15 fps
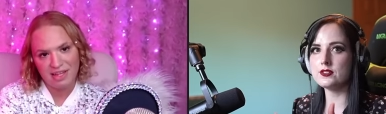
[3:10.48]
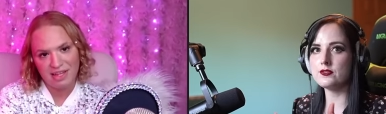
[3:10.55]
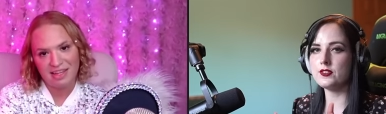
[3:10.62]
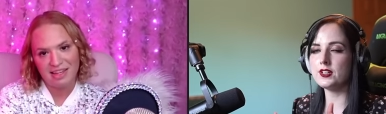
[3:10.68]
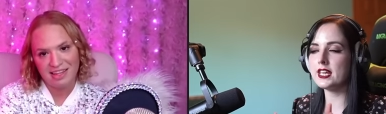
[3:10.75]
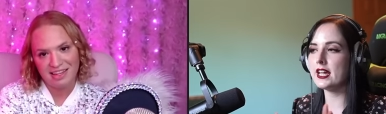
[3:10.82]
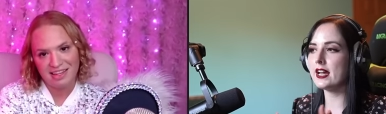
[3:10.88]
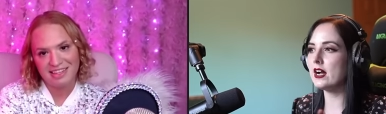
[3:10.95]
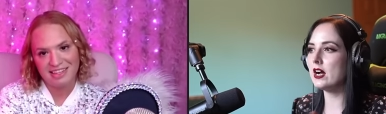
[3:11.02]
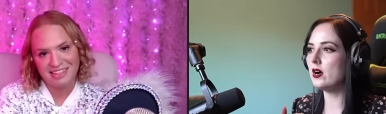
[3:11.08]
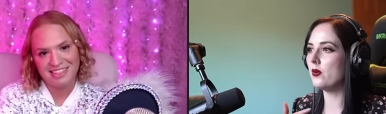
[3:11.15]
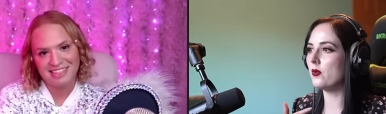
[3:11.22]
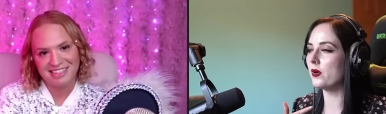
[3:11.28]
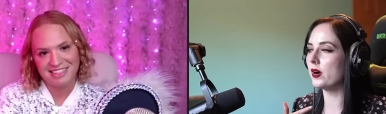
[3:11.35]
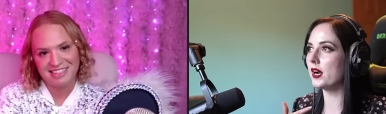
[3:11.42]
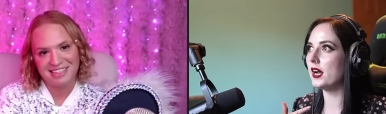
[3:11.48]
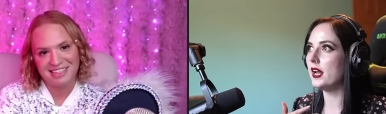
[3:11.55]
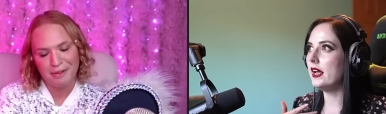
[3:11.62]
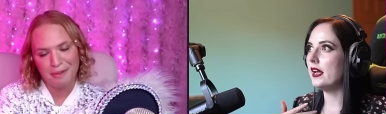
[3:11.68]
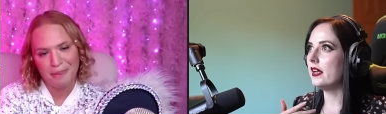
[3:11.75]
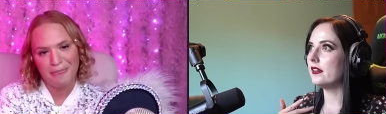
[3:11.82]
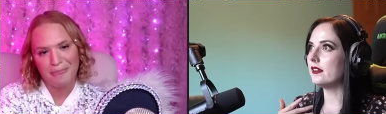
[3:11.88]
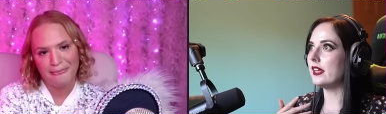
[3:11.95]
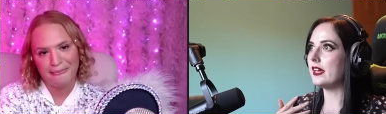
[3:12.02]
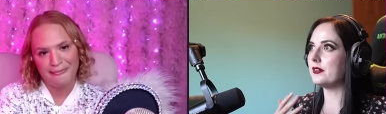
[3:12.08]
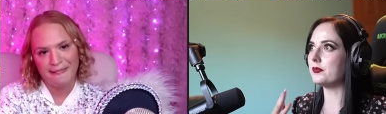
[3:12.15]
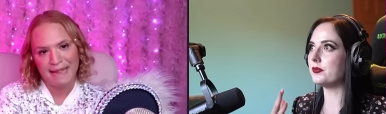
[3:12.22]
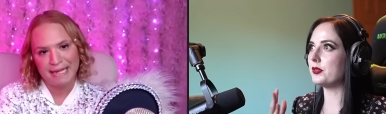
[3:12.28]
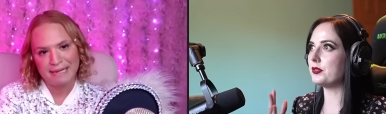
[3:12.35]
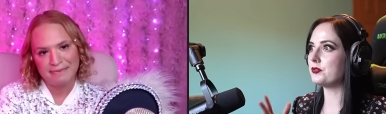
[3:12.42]
Speaker 1: video or like
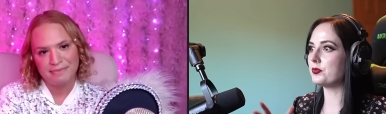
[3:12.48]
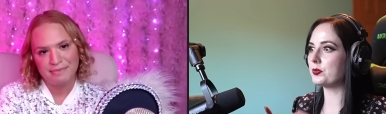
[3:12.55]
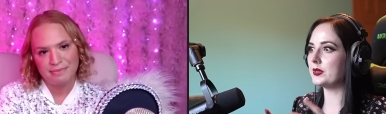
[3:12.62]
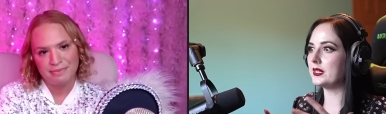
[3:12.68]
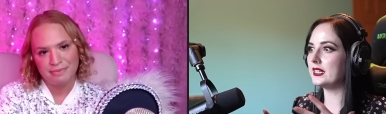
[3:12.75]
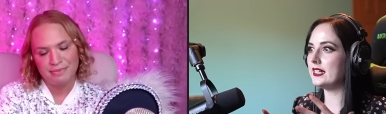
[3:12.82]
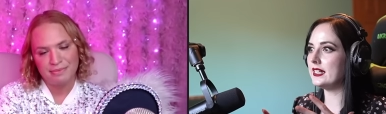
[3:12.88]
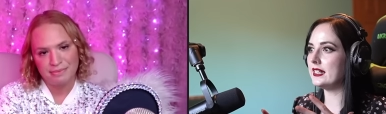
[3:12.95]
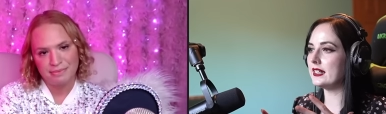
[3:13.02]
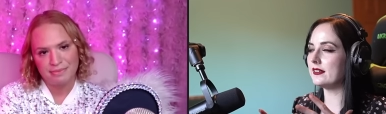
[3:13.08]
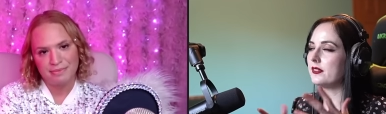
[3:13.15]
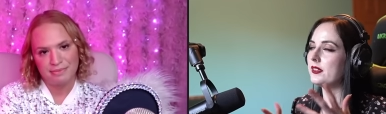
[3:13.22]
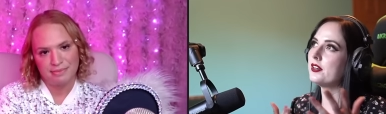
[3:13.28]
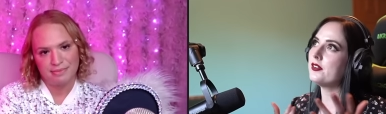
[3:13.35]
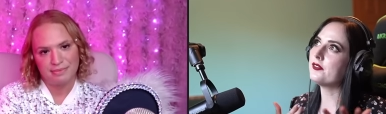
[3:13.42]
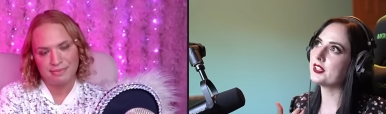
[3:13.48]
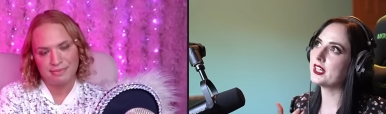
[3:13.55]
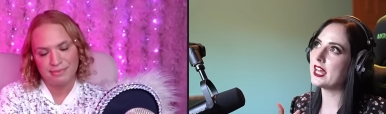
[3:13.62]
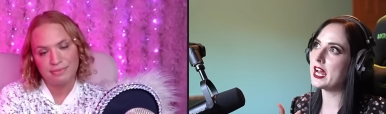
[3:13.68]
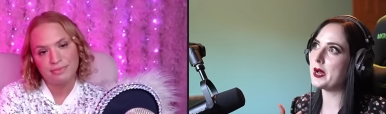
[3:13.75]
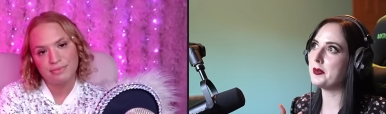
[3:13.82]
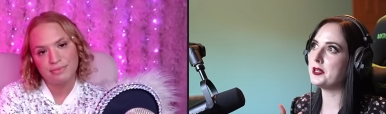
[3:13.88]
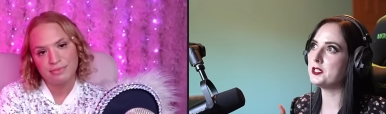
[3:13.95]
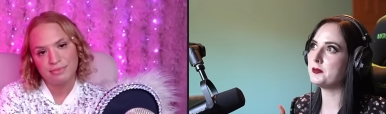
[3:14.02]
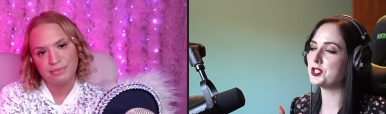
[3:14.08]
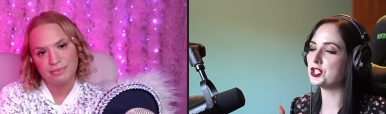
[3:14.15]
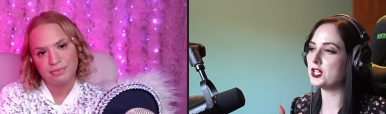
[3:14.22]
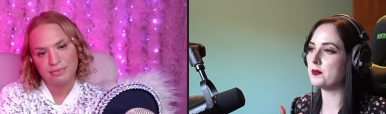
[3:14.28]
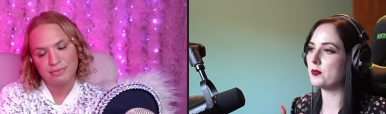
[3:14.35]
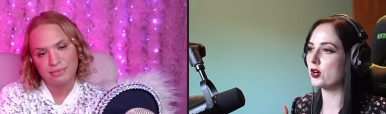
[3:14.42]
those really they don't really happen as much
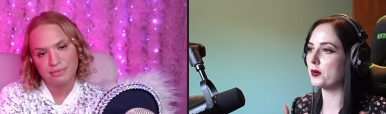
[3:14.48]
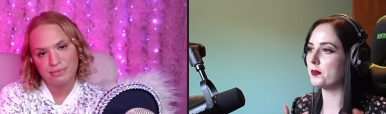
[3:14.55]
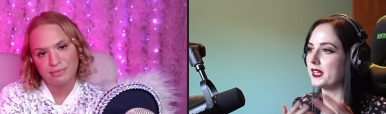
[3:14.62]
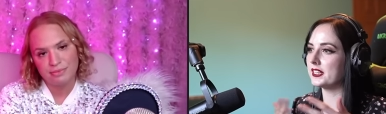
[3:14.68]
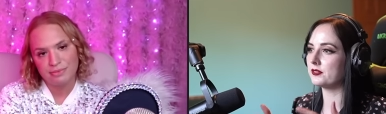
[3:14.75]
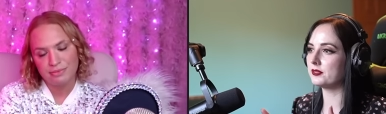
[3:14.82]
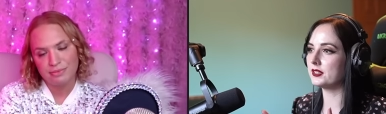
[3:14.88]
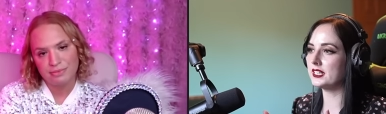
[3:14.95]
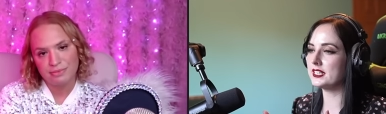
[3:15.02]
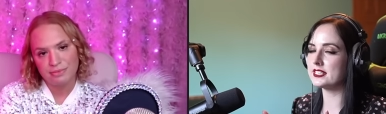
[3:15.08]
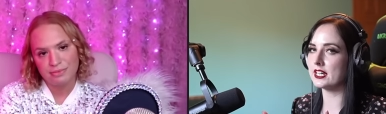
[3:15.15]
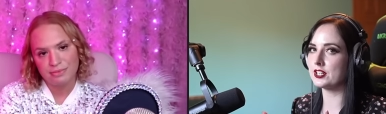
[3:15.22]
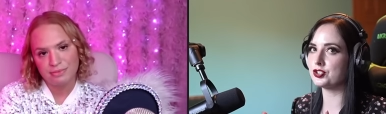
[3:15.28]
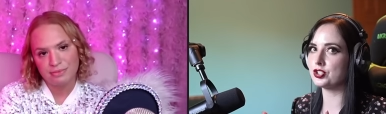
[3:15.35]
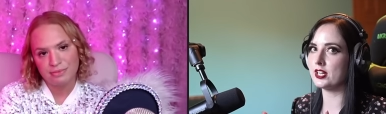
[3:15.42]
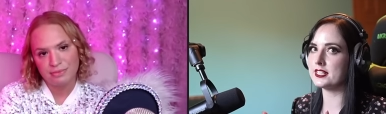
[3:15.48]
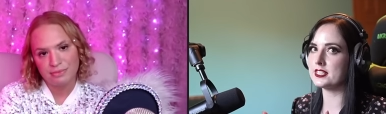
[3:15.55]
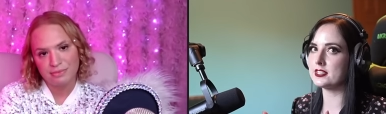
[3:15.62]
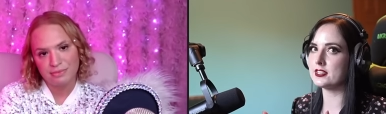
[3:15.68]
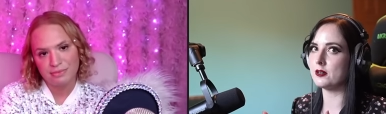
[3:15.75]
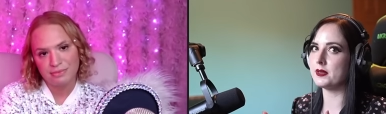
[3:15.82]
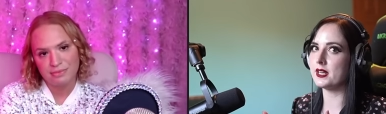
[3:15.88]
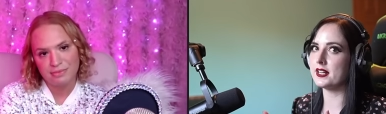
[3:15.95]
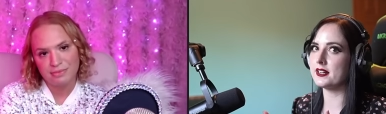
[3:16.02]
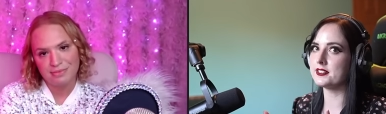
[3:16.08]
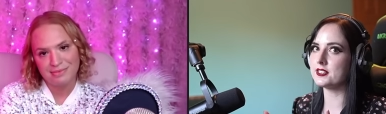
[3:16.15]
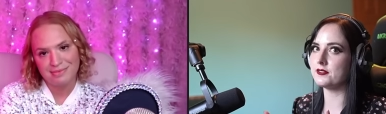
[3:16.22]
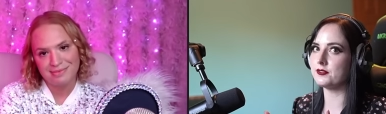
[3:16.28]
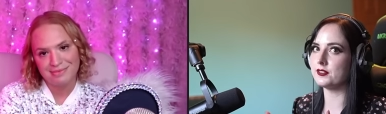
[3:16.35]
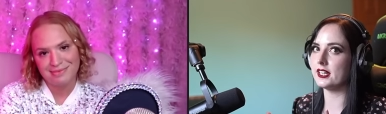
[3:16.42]
anymore but like the really sexualized thumbnails
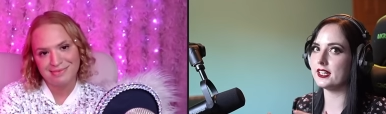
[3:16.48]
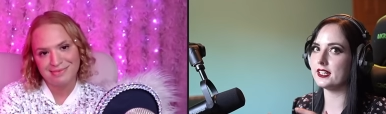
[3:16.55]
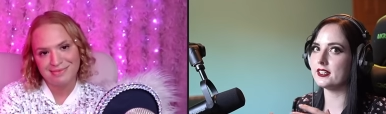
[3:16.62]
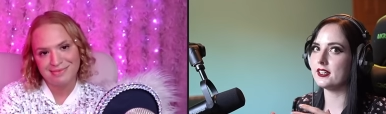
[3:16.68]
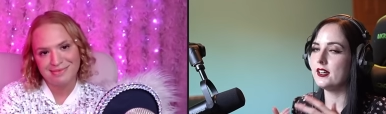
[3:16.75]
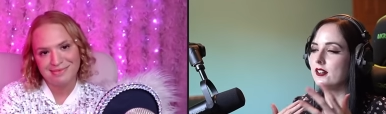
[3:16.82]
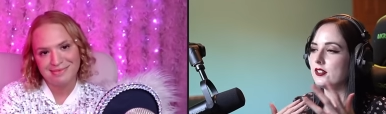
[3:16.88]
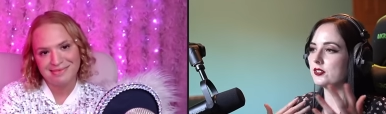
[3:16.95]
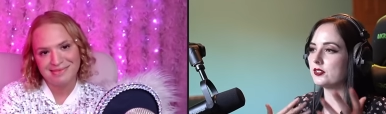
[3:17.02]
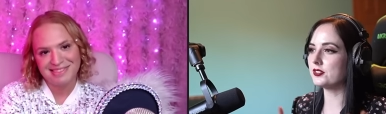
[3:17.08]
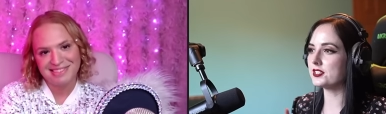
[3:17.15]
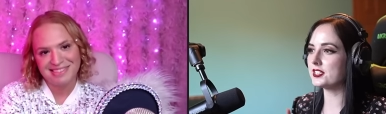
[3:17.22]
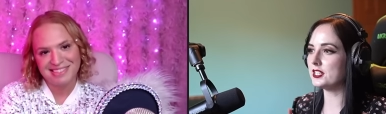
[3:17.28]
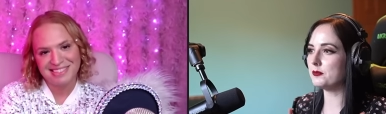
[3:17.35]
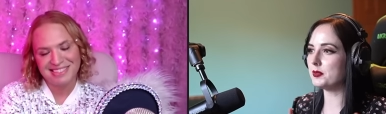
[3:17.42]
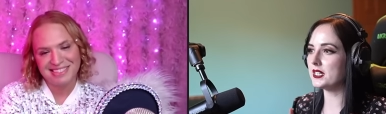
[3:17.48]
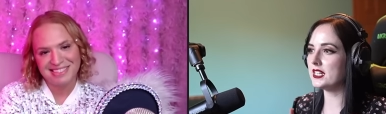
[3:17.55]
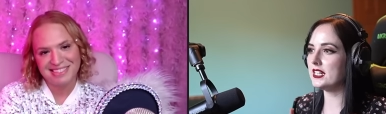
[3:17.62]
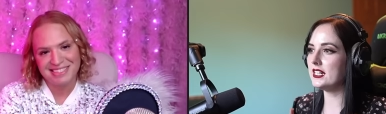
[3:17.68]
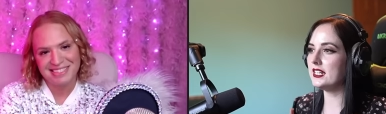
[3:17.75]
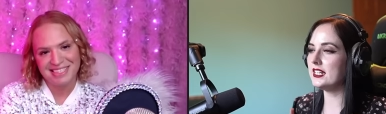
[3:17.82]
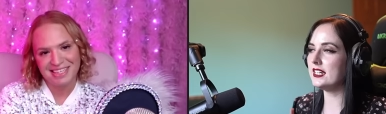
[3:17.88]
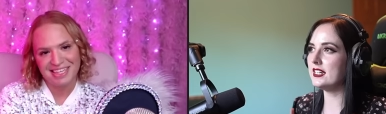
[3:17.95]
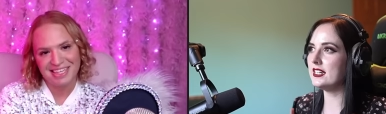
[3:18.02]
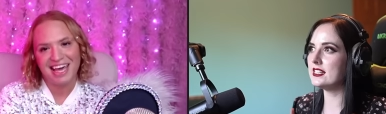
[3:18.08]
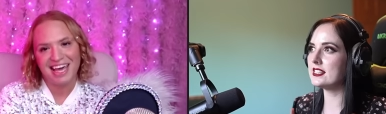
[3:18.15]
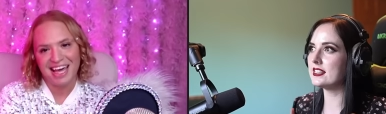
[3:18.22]
of like girls in bikinis yeah.